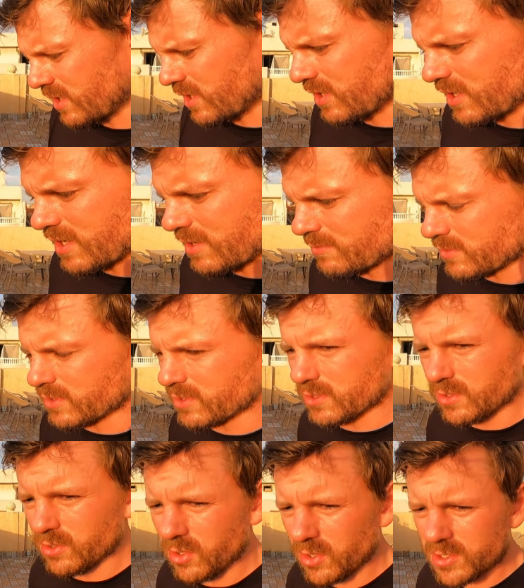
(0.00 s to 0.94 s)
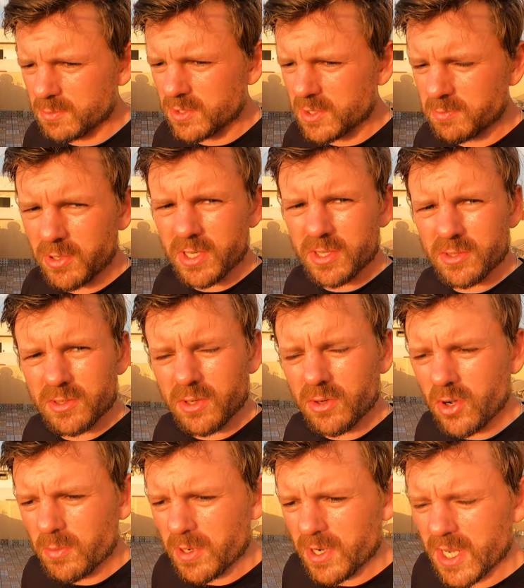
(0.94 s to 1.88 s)
I am not someone to break the
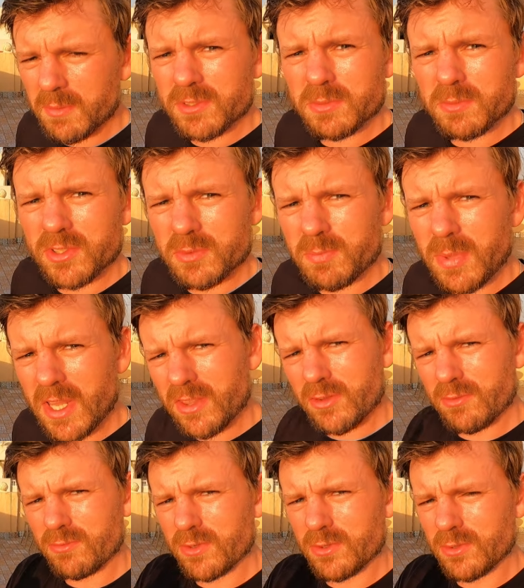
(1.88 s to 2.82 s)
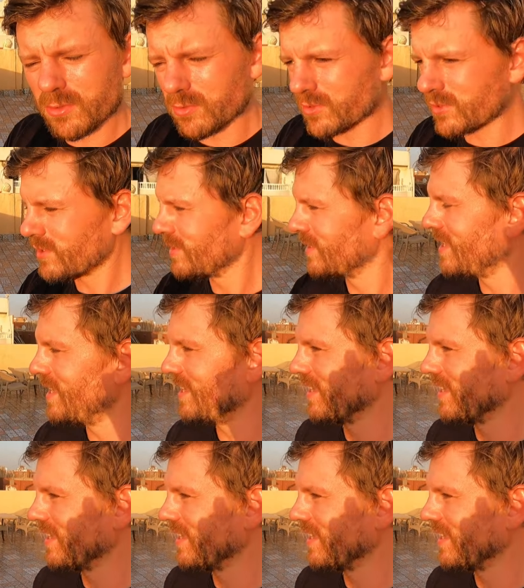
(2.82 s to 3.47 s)
law, but I am someone to bend the rules.